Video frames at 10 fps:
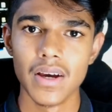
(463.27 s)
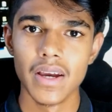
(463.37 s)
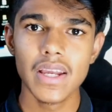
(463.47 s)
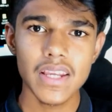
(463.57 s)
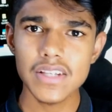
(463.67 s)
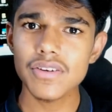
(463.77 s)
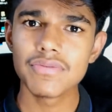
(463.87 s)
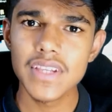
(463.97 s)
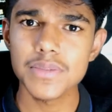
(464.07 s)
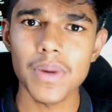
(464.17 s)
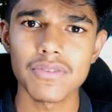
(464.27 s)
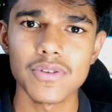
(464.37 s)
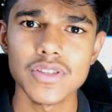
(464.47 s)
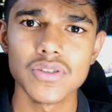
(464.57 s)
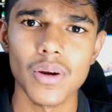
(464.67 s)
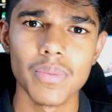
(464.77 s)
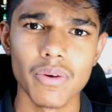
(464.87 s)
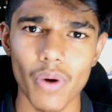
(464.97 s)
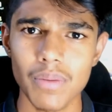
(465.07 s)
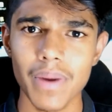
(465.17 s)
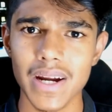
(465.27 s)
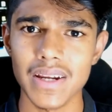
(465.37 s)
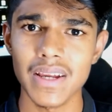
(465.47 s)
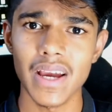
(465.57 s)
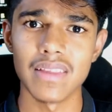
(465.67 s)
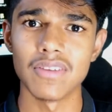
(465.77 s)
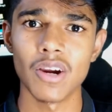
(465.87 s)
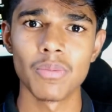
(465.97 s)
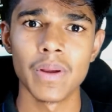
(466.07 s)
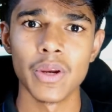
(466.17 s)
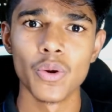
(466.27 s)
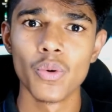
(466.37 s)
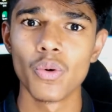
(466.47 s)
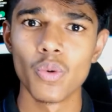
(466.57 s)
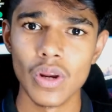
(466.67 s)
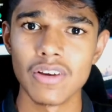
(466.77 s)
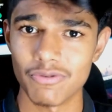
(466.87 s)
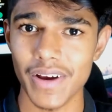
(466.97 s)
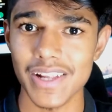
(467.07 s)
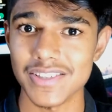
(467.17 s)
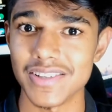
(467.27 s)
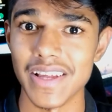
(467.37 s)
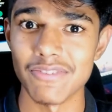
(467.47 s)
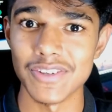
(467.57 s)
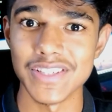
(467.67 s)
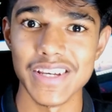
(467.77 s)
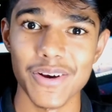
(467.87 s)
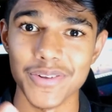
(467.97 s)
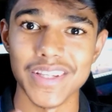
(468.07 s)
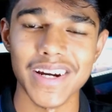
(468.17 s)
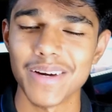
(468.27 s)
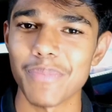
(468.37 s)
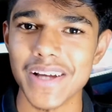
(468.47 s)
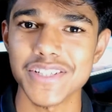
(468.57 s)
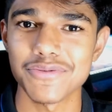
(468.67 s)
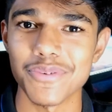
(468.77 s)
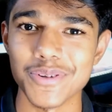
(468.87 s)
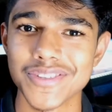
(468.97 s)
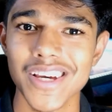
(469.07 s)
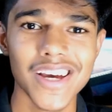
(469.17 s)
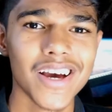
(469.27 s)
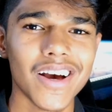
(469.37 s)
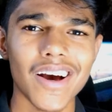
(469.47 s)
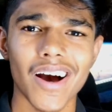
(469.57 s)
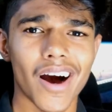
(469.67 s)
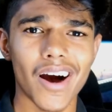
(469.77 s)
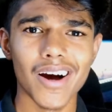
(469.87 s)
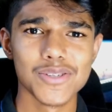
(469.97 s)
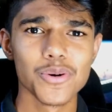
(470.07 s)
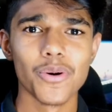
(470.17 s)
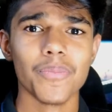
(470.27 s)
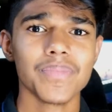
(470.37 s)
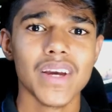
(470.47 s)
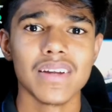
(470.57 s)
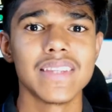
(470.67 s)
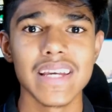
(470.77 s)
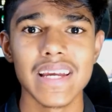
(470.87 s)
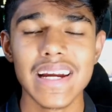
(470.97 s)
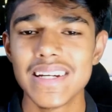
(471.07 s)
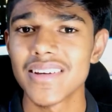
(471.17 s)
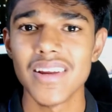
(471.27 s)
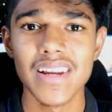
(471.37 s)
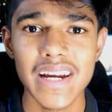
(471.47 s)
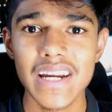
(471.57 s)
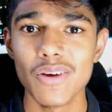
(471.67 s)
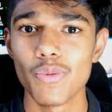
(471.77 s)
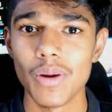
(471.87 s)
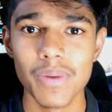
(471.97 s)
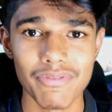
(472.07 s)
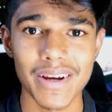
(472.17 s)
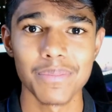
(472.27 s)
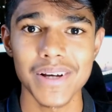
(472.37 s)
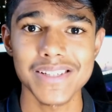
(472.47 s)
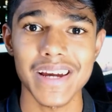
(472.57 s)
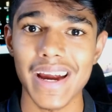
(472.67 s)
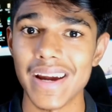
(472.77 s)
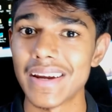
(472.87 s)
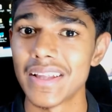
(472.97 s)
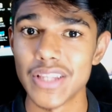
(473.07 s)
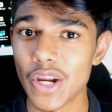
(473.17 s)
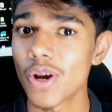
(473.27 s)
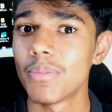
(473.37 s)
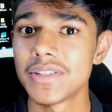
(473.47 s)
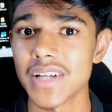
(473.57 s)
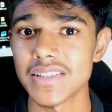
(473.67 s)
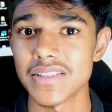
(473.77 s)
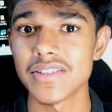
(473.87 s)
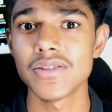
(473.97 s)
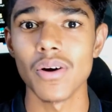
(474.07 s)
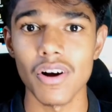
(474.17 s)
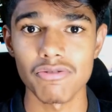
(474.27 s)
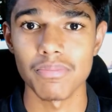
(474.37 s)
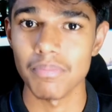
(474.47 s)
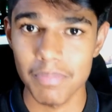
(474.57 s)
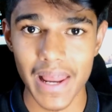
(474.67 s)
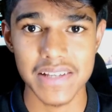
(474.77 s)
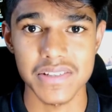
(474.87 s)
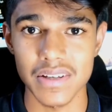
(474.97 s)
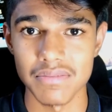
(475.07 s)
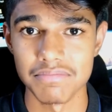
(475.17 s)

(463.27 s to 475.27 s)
In case of these smartphones, there will be one battery and there will be no cooling fans like we see on the red Magic phones. So the internal heating will be very much and there will be chances of blasting.